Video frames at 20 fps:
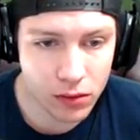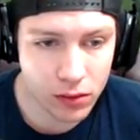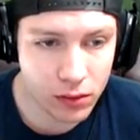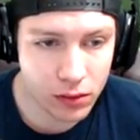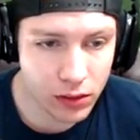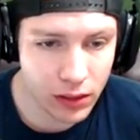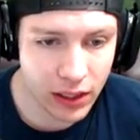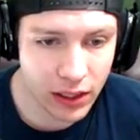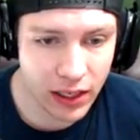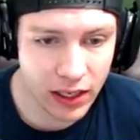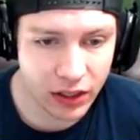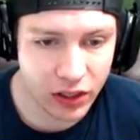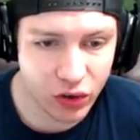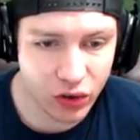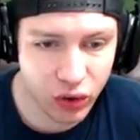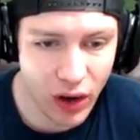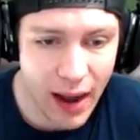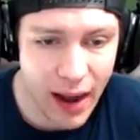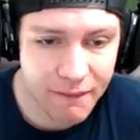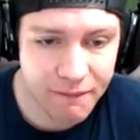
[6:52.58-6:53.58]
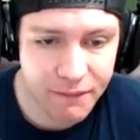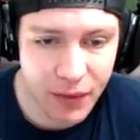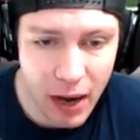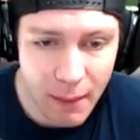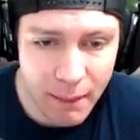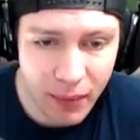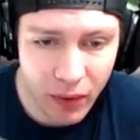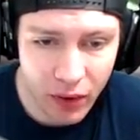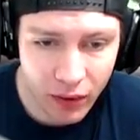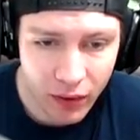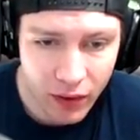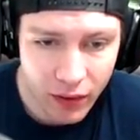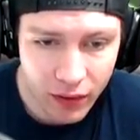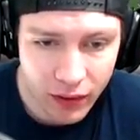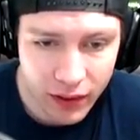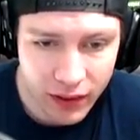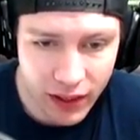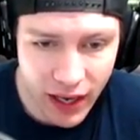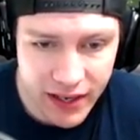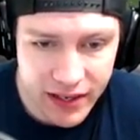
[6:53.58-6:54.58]
Ah, crap. Fumble.
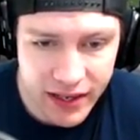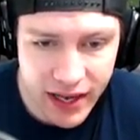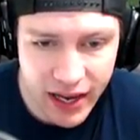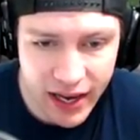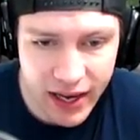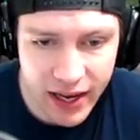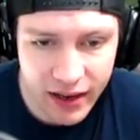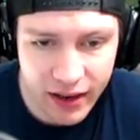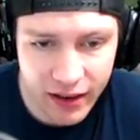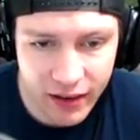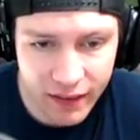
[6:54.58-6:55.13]
God dang it.